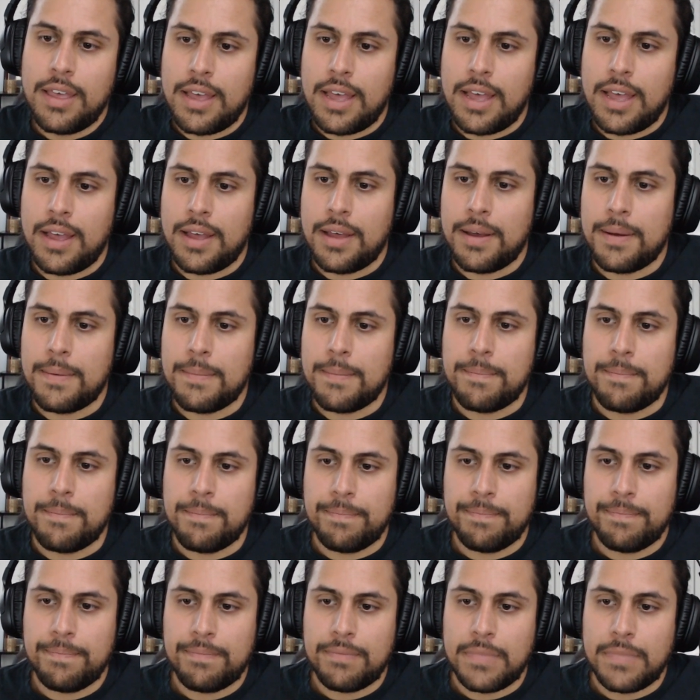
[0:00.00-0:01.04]

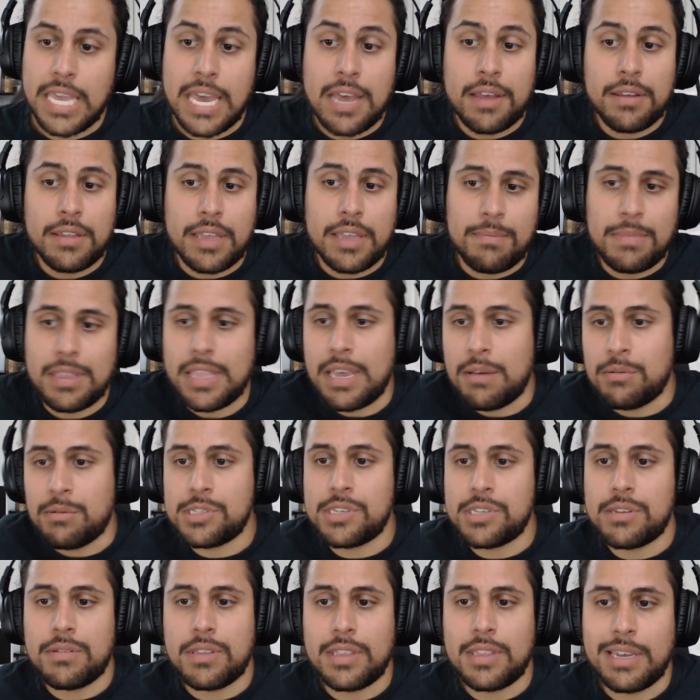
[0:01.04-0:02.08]
Um, yeah, I mean that was
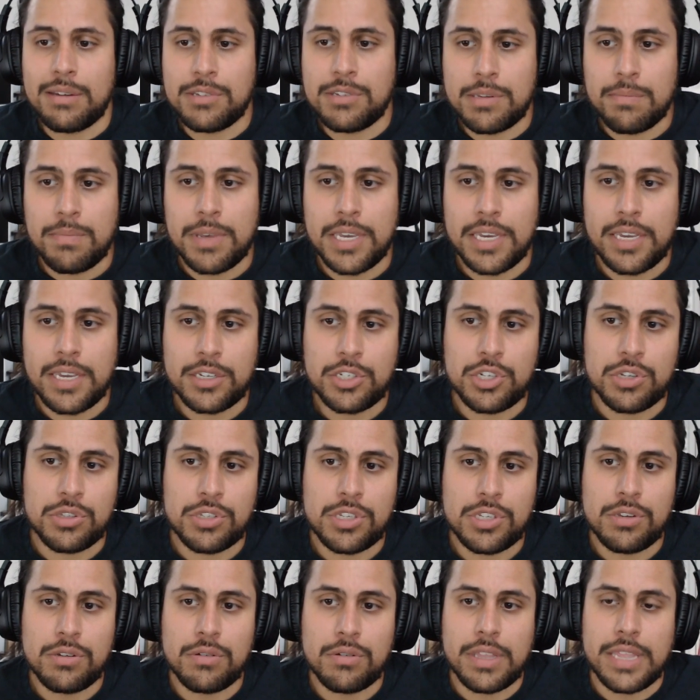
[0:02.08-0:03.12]
a that was a big issue
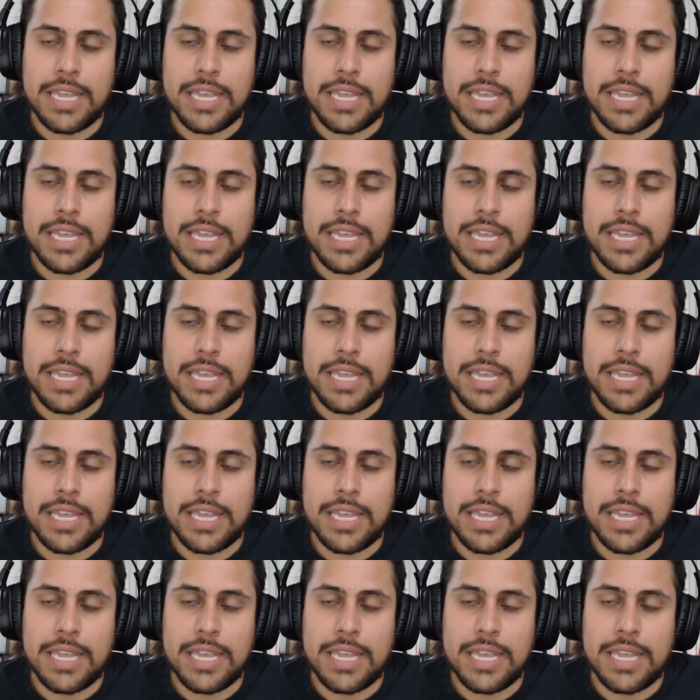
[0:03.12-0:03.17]
too,